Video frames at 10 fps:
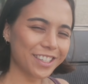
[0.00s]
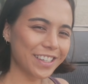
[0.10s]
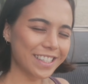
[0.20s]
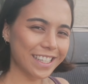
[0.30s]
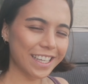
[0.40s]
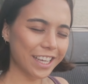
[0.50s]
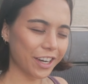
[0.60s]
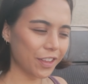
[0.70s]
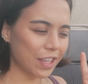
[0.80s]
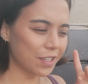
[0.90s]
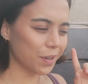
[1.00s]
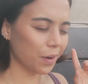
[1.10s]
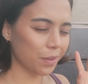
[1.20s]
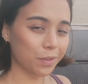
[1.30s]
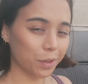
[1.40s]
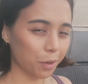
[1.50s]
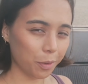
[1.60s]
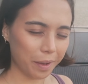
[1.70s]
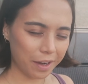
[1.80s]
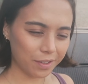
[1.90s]
you can see here, these are the
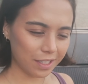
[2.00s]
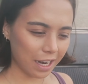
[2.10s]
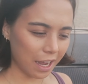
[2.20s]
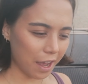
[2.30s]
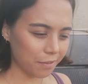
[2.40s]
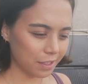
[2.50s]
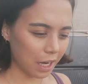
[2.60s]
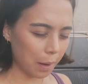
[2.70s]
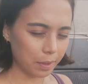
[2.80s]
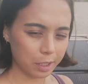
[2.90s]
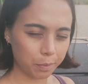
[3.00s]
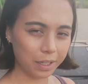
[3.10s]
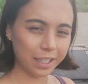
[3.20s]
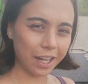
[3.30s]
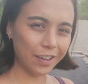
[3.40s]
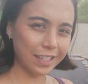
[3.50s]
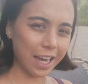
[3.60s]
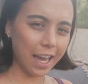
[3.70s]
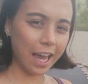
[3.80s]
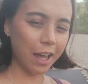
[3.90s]
solar panels that I have set up. It's a pretty cloudy
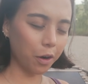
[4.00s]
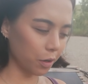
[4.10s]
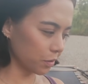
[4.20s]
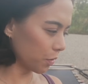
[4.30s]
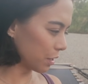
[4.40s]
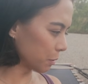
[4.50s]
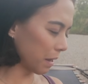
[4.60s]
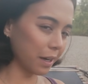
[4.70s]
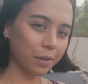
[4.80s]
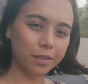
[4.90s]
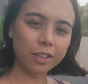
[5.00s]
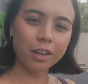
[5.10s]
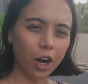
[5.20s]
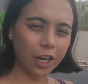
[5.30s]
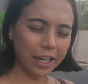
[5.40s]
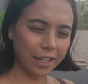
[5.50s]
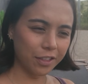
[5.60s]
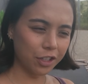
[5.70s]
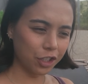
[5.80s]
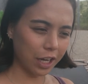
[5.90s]
day, and also these panels are
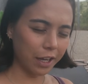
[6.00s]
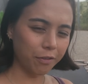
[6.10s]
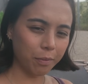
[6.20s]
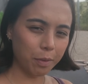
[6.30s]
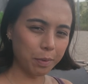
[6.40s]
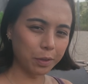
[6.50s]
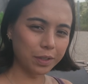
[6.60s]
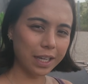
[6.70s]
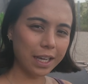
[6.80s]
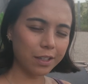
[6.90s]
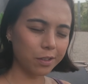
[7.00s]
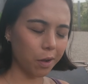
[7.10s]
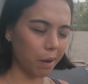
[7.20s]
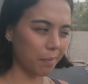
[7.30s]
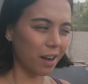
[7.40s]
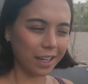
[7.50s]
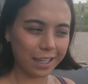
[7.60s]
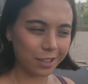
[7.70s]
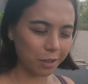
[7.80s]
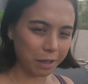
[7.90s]
in the shade from the building, so I'm not getting too